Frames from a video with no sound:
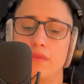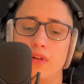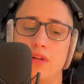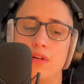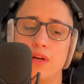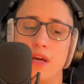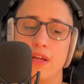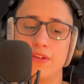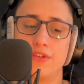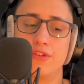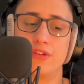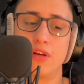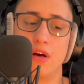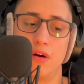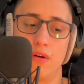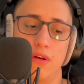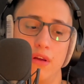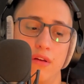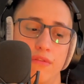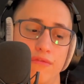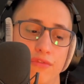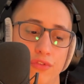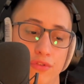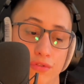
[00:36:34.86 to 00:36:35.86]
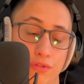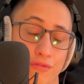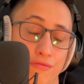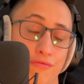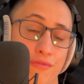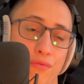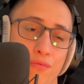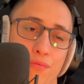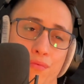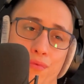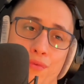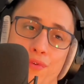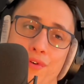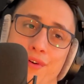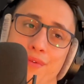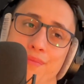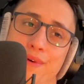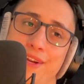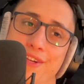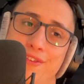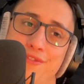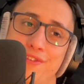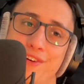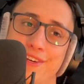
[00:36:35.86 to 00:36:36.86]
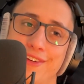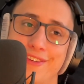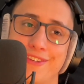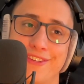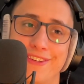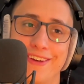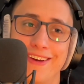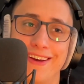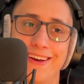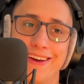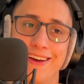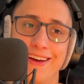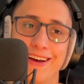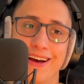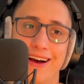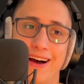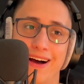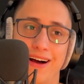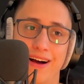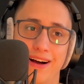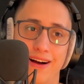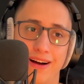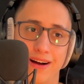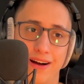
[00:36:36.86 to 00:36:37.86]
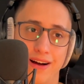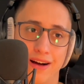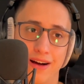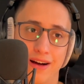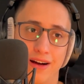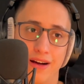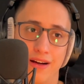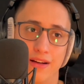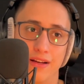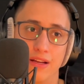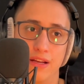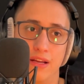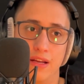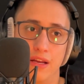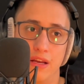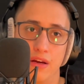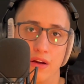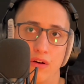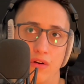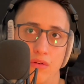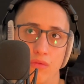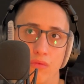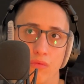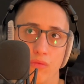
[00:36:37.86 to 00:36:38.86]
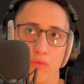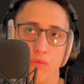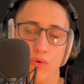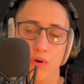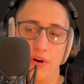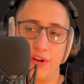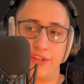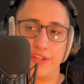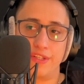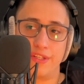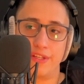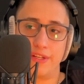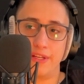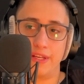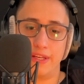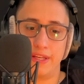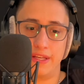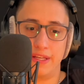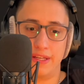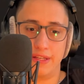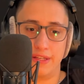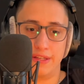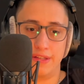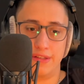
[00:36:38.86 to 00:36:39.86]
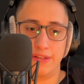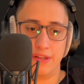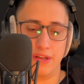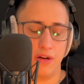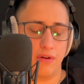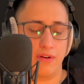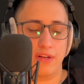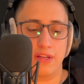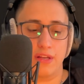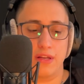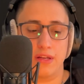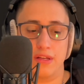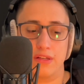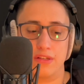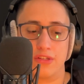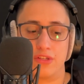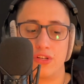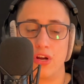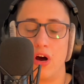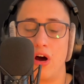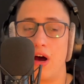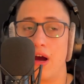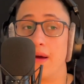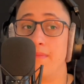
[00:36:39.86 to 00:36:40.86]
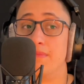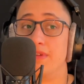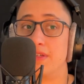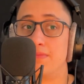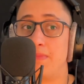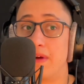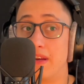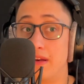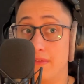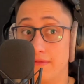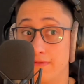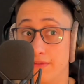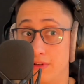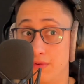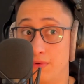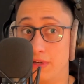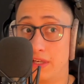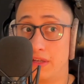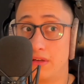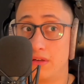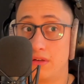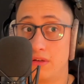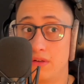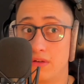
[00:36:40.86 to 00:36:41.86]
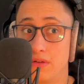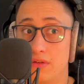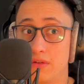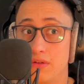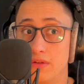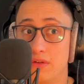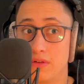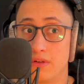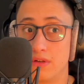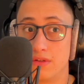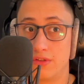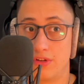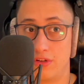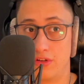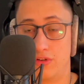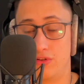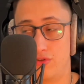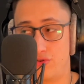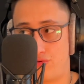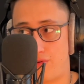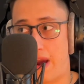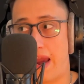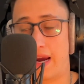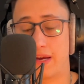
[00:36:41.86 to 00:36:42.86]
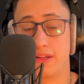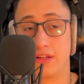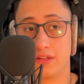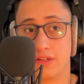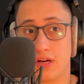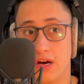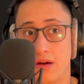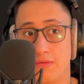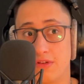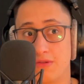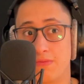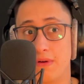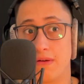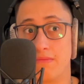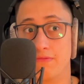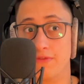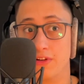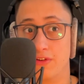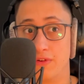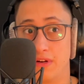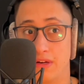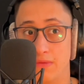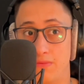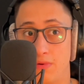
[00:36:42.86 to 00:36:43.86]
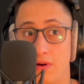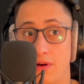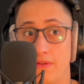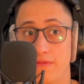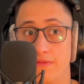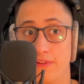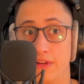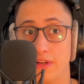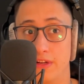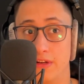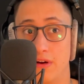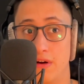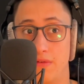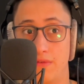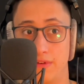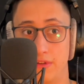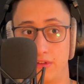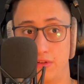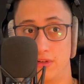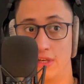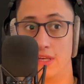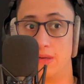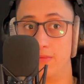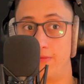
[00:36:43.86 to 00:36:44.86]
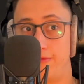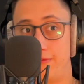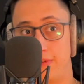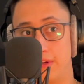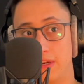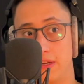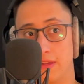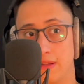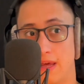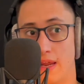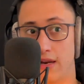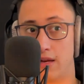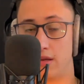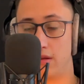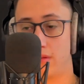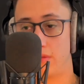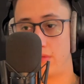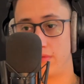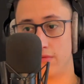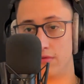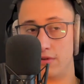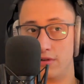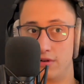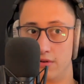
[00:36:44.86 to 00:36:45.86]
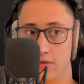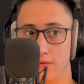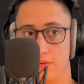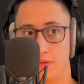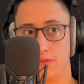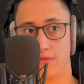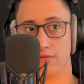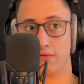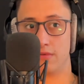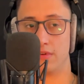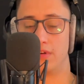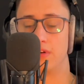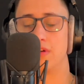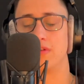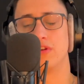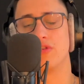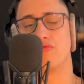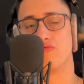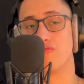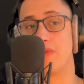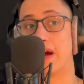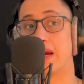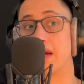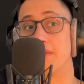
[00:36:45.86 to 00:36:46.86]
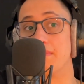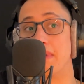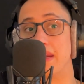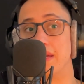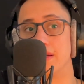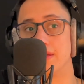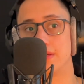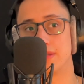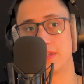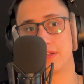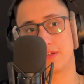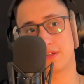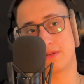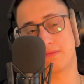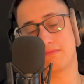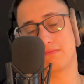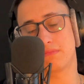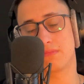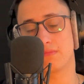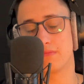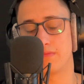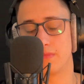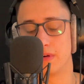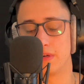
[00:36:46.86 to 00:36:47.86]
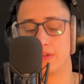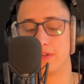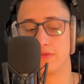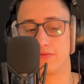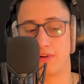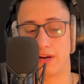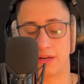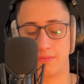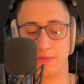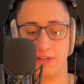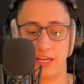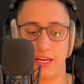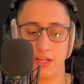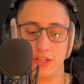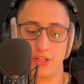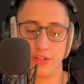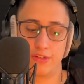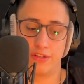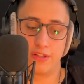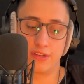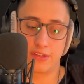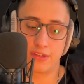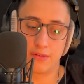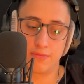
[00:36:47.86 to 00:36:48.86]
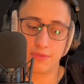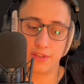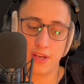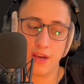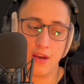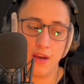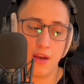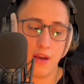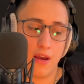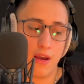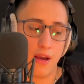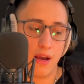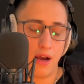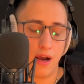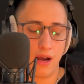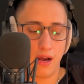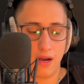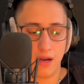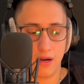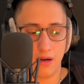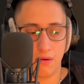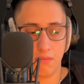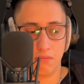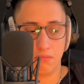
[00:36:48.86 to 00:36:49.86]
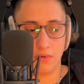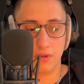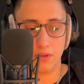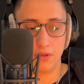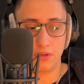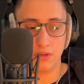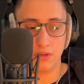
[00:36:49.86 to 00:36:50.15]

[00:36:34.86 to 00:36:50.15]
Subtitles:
And so if your reward metrics are what is time spent viewing, so you track the time spent viewing per video and you keep feeding that in through your recommender system, right? It's recommendation systems. Then